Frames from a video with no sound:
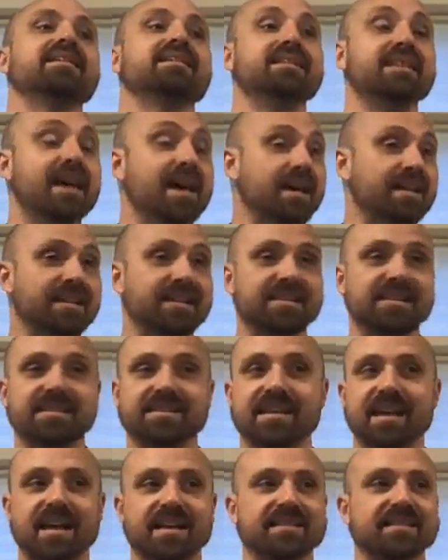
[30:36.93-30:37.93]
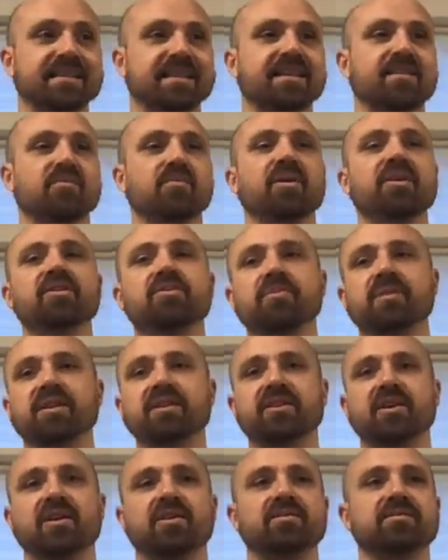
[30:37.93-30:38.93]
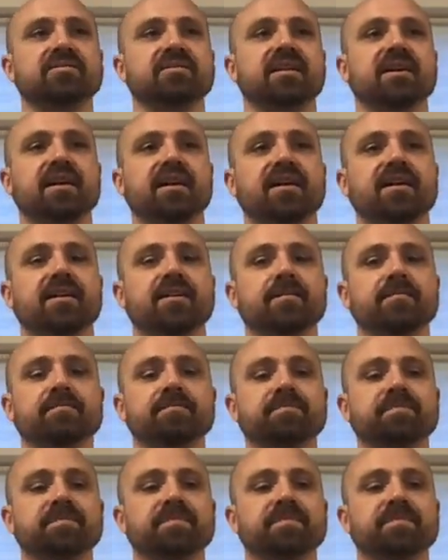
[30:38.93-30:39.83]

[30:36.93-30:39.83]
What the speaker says: Yeah, that's exactly it. Where you want to go. I